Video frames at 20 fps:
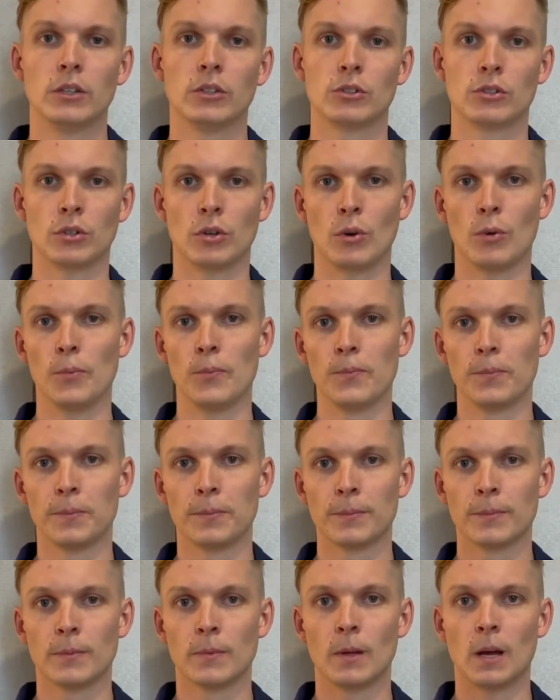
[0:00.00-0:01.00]
So
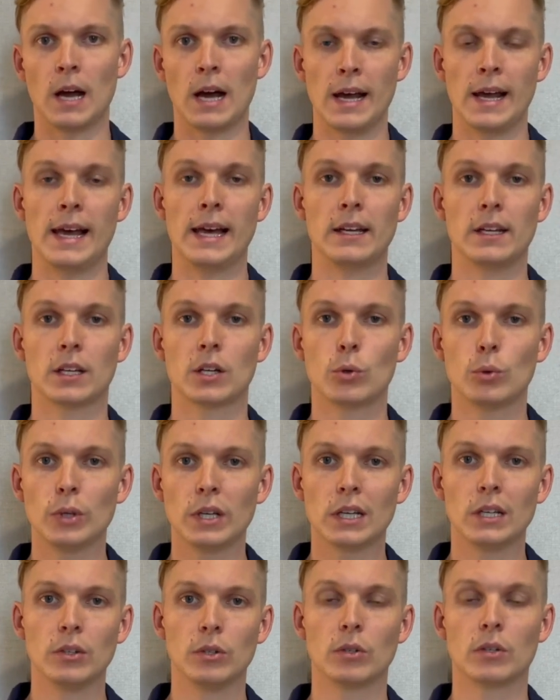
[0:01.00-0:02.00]
I had a
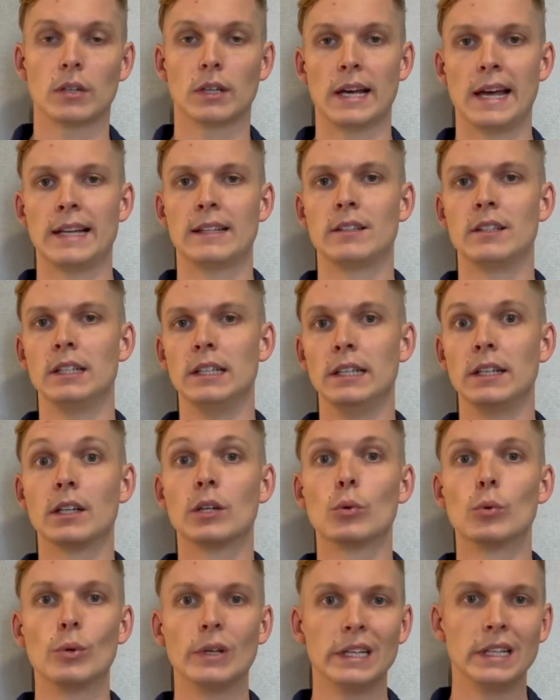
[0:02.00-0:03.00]
quick look at the
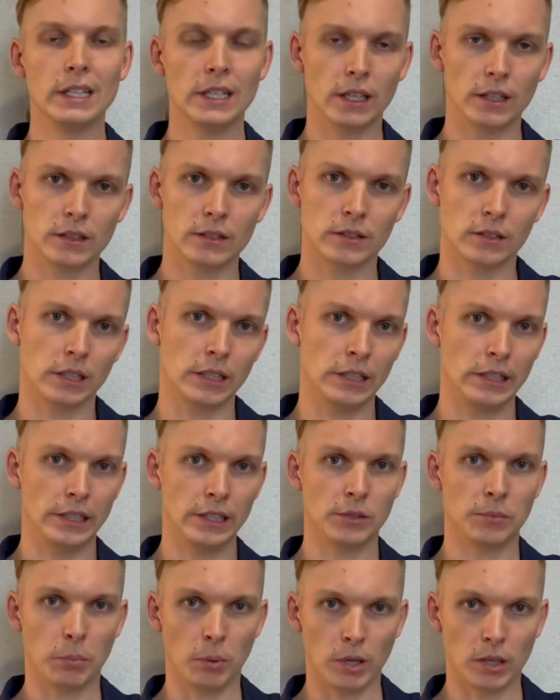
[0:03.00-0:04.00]
ingredients in
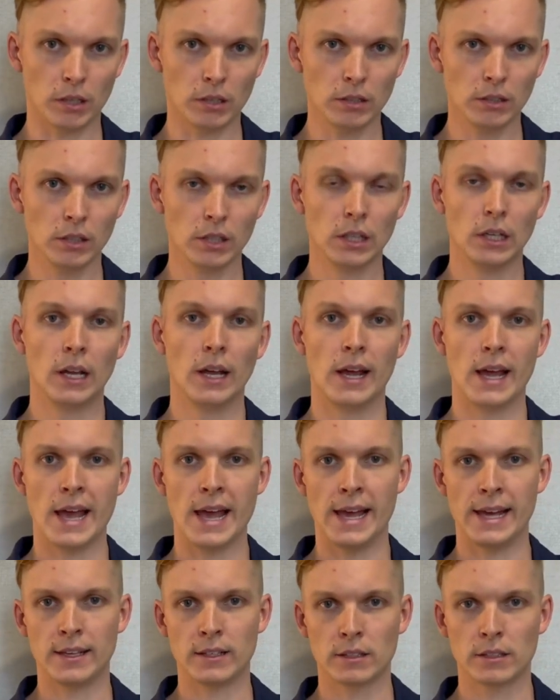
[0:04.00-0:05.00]
each bottle,
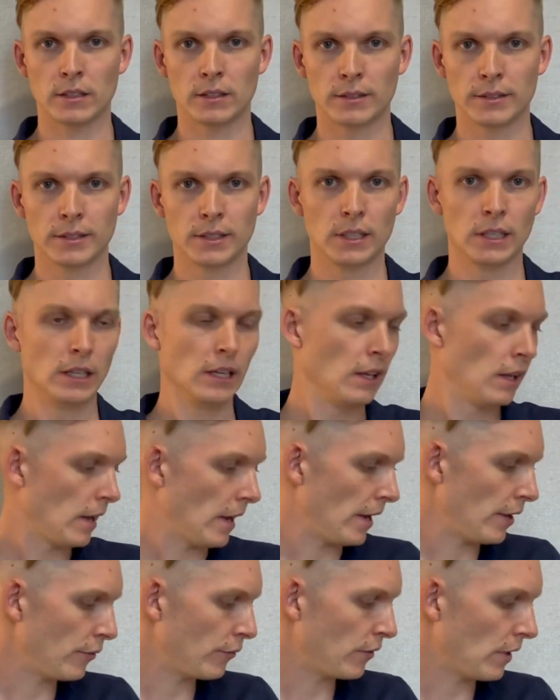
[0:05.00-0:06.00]
and
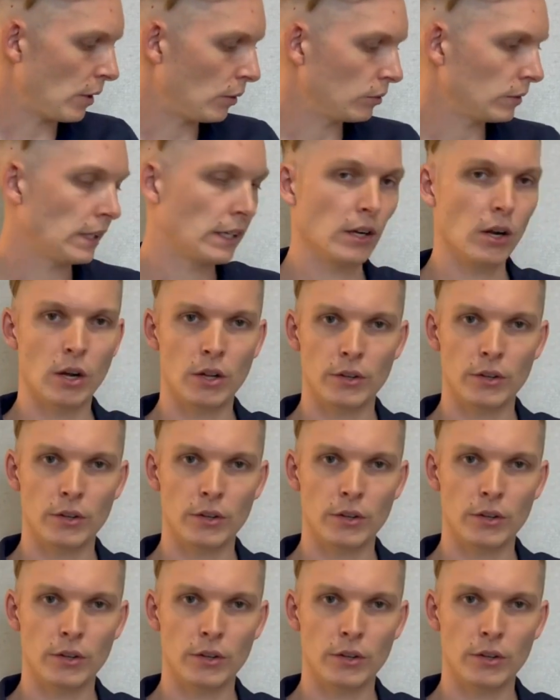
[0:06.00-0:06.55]
I found that